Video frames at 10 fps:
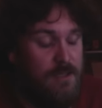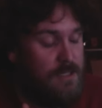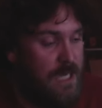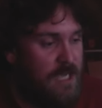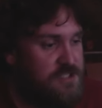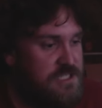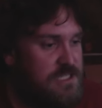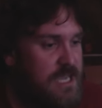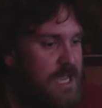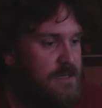Not just
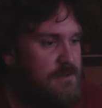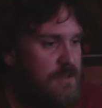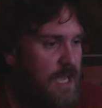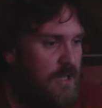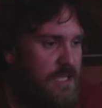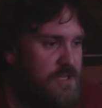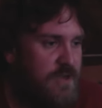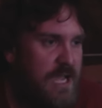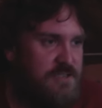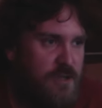yet. I'll let you
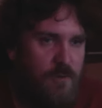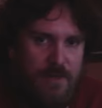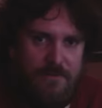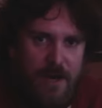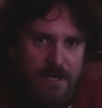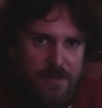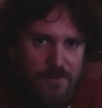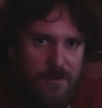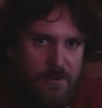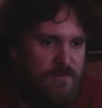guys know whenever I do,
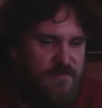though.